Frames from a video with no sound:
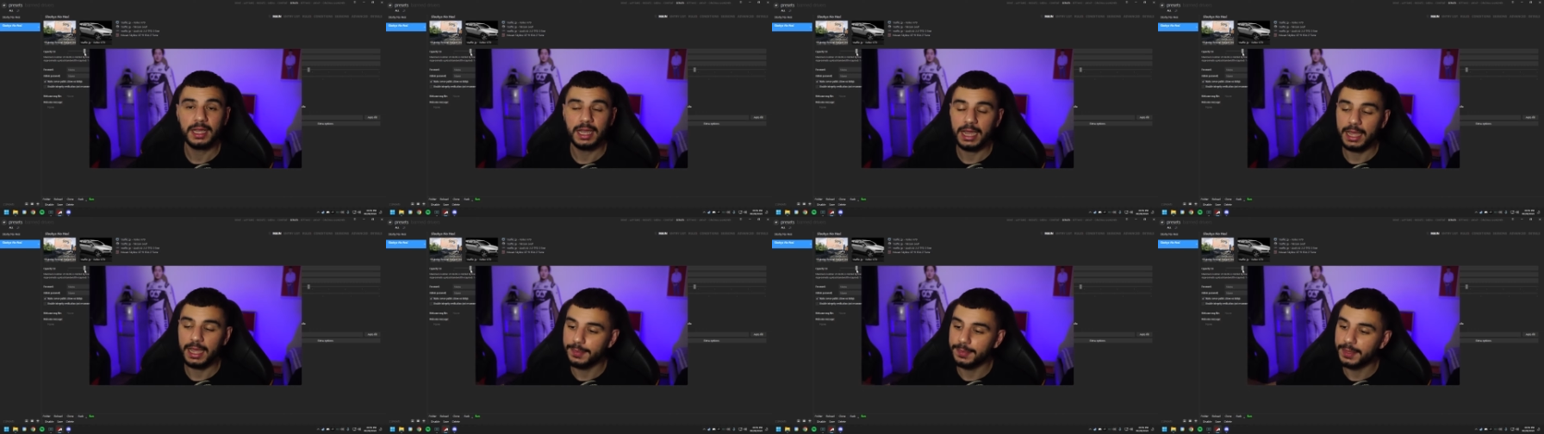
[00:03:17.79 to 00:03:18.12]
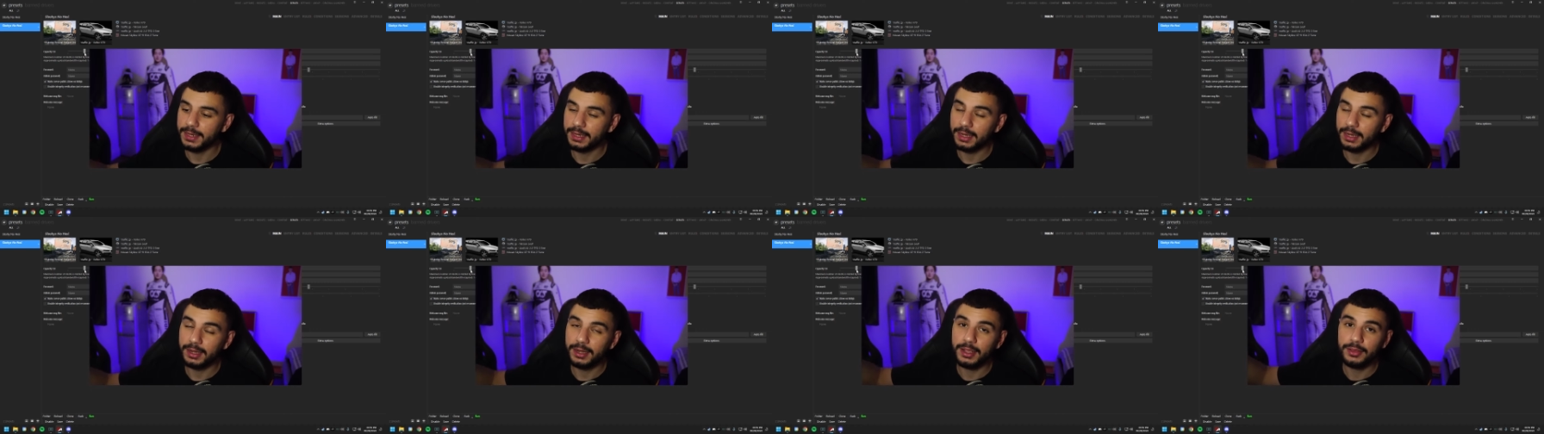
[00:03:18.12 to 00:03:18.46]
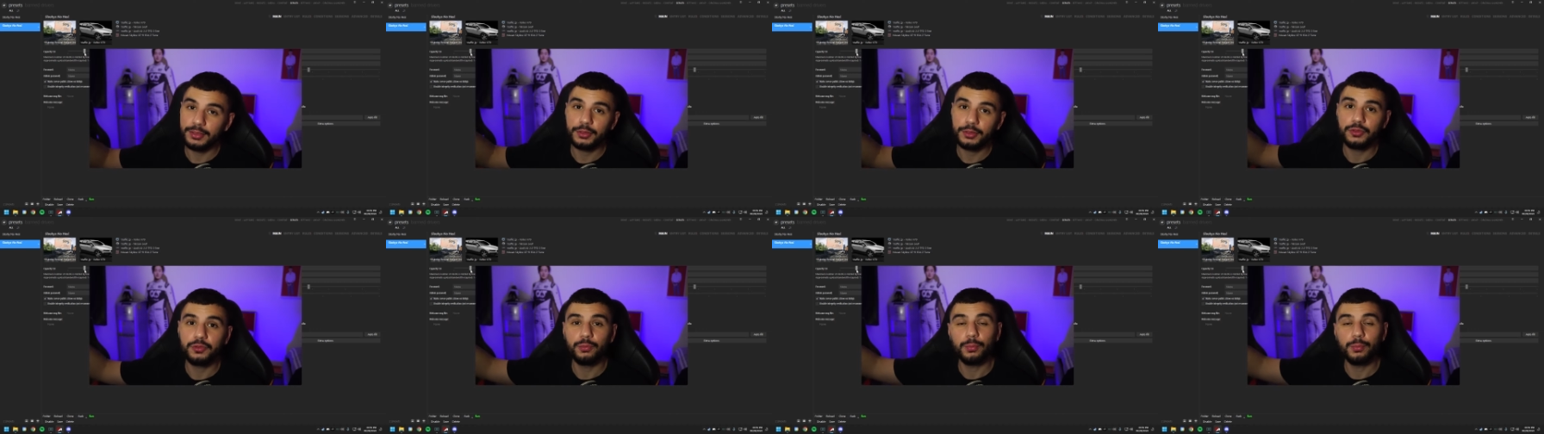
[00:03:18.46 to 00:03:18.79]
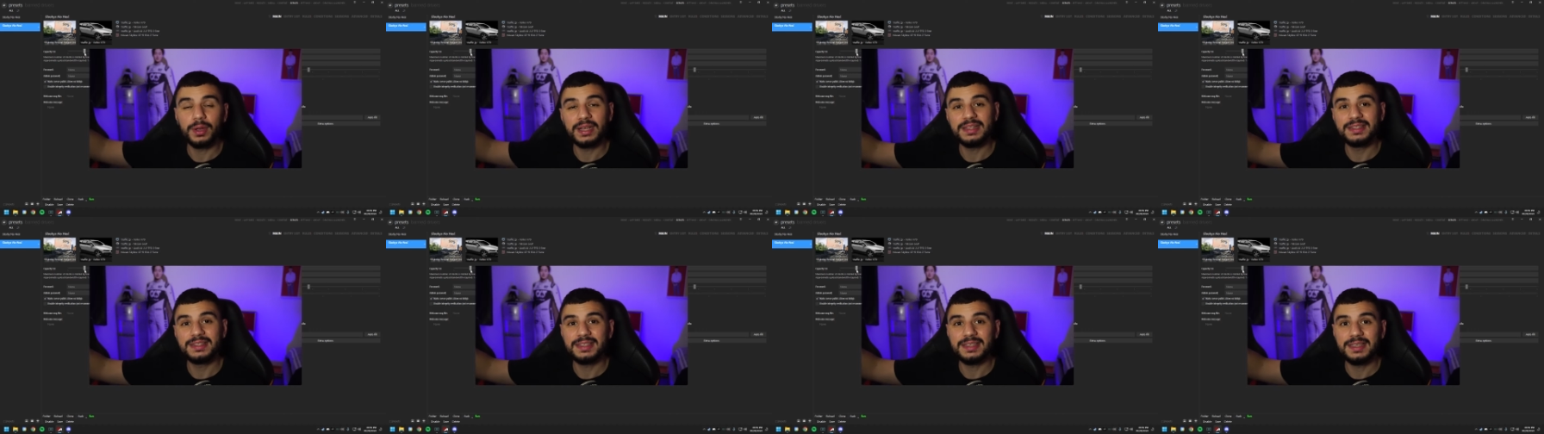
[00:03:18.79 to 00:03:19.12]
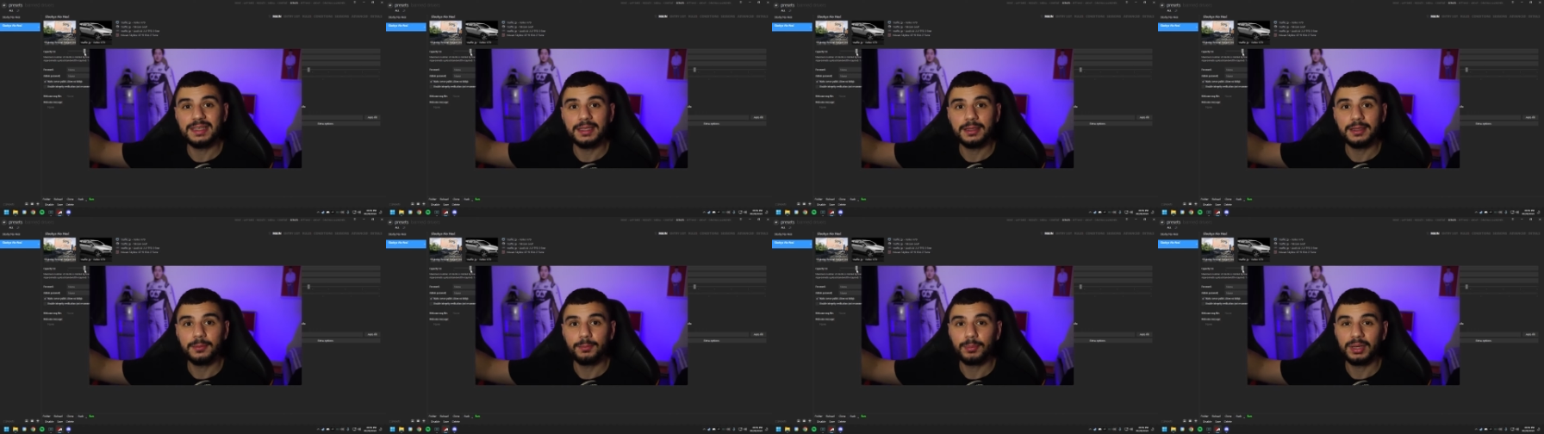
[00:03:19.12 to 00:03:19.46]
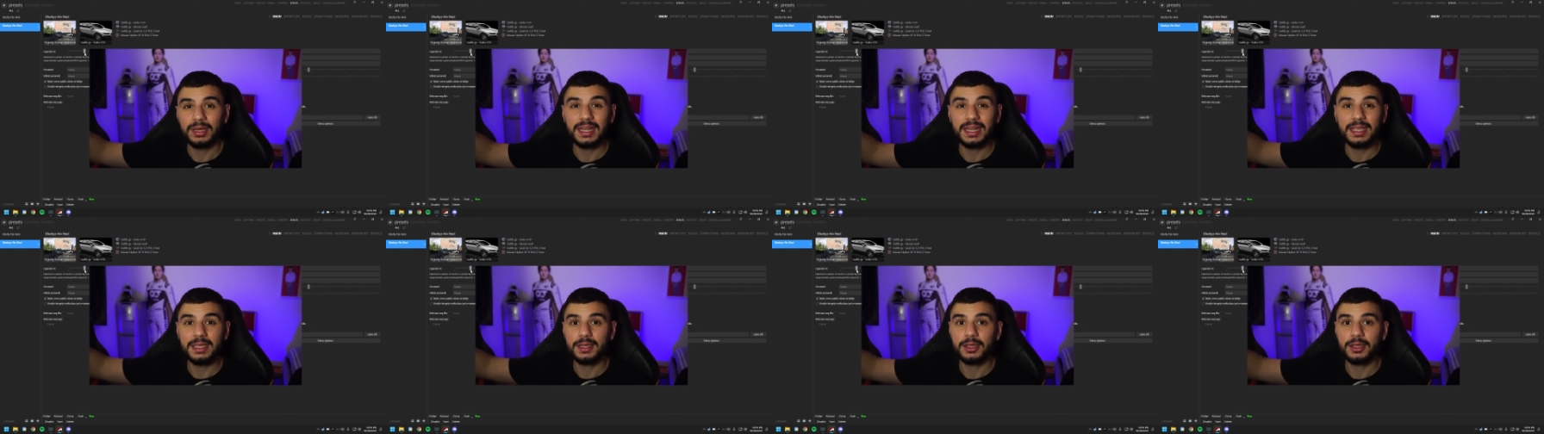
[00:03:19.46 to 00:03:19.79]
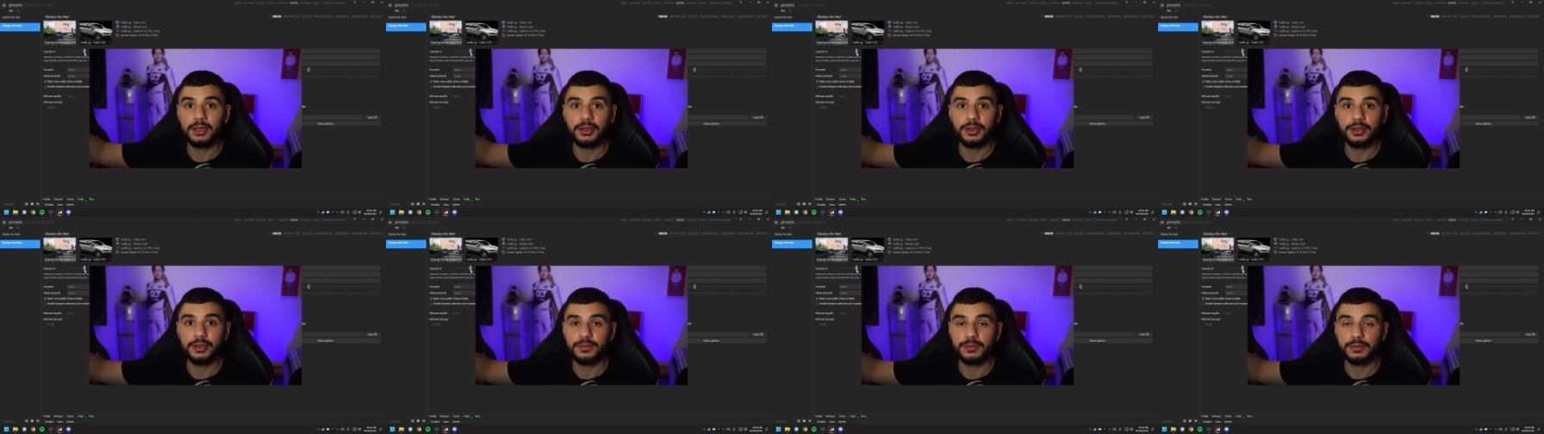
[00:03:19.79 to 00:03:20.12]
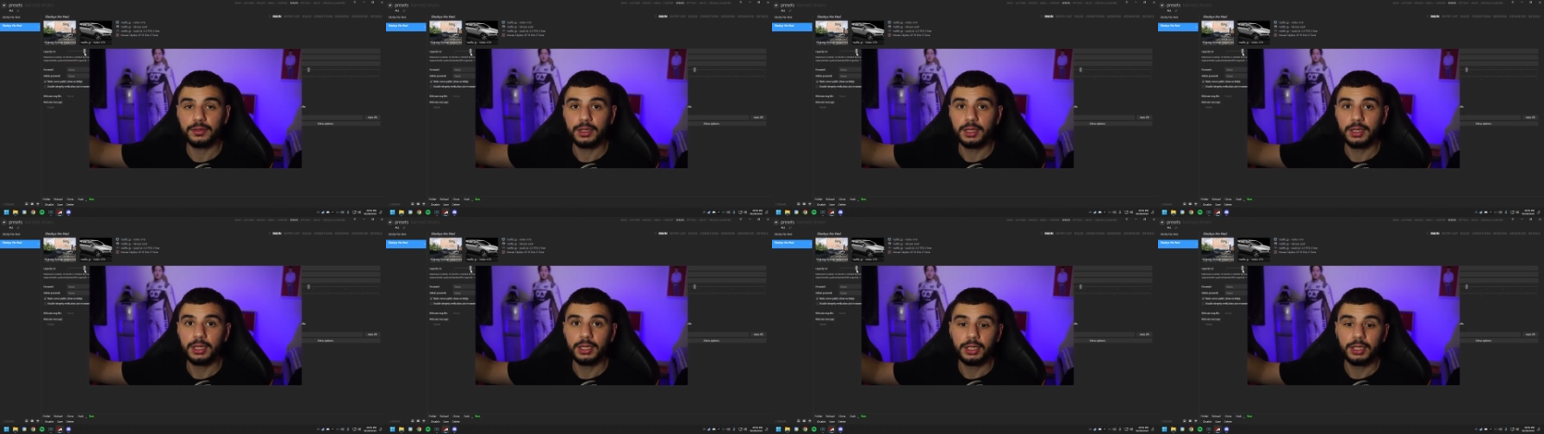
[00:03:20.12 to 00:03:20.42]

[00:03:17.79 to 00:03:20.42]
and then another 20 player cars,